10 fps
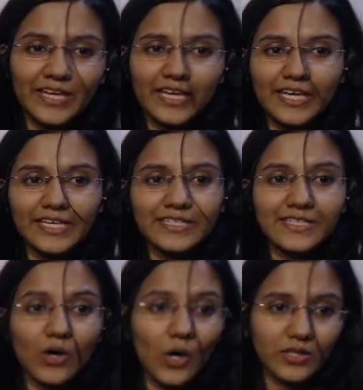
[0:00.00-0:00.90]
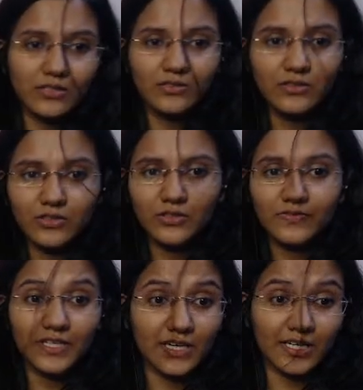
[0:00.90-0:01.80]
He is the author of
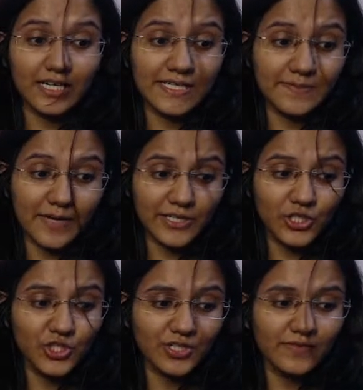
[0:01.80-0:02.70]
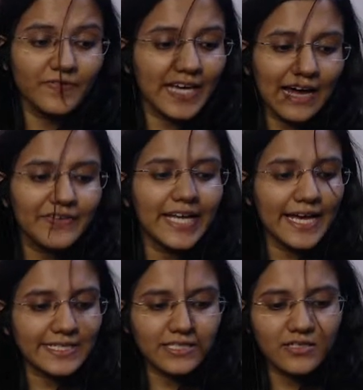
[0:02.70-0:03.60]
Ranga's Marriage. We have an
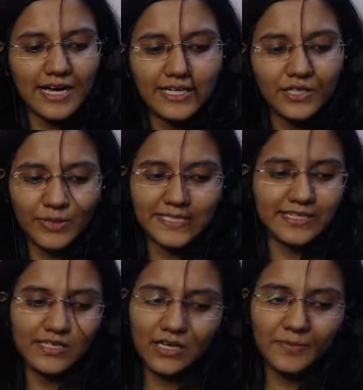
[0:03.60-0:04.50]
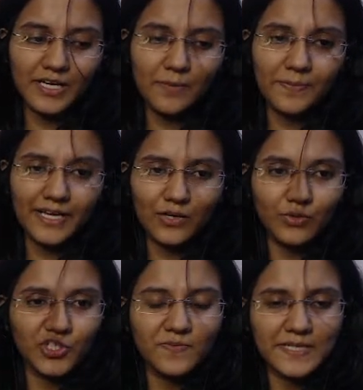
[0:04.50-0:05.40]
extract question coming up now,
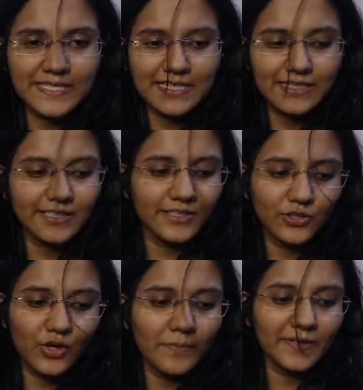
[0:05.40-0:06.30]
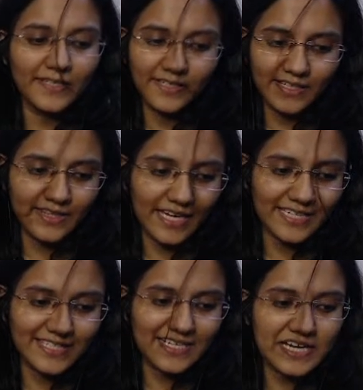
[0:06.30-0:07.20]
which is basically, I'm going to read the
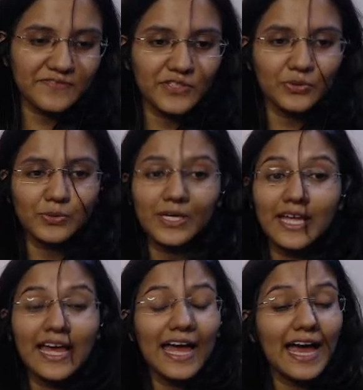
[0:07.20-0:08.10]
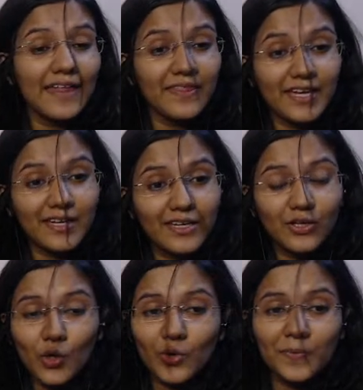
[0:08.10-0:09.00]
extract for you, and then
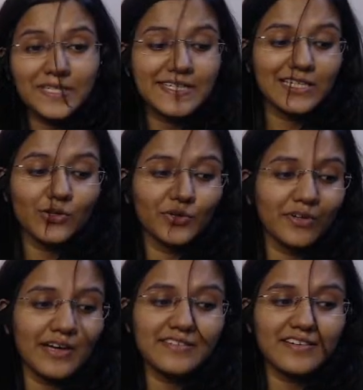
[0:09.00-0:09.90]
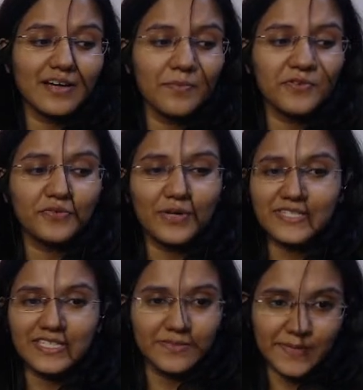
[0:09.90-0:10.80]
you're basically going to answer a couple of
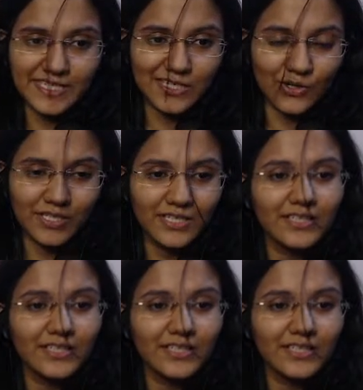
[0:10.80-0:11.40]
questions based on it.